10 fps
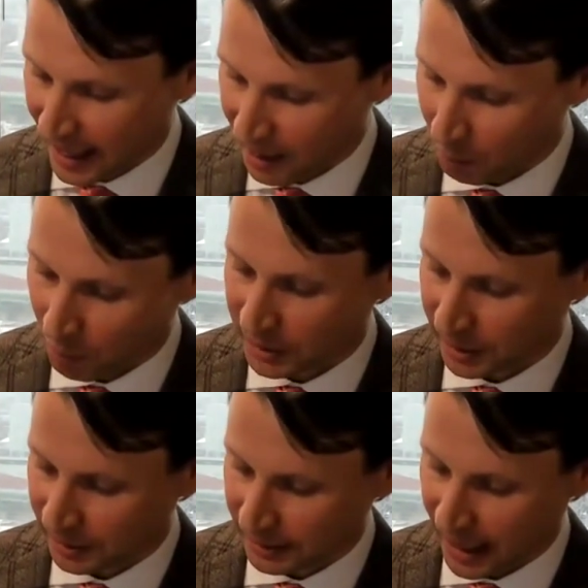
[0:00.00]
it
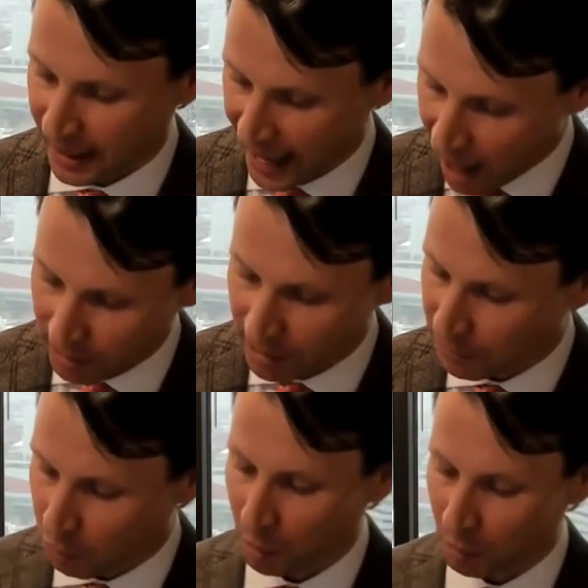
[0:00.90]
wasn't
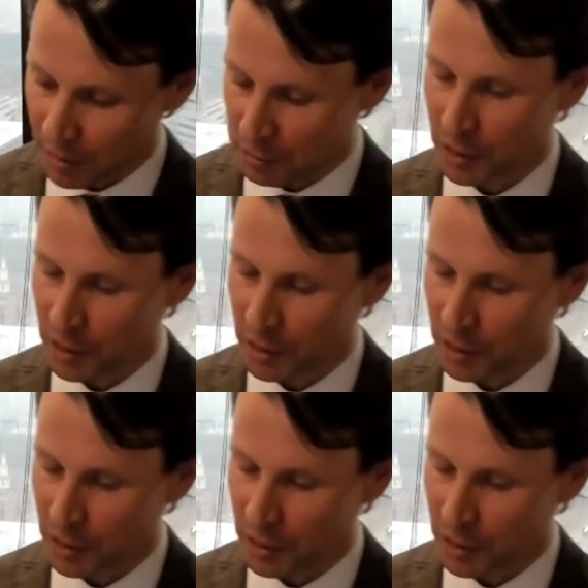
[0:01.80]
accounted for with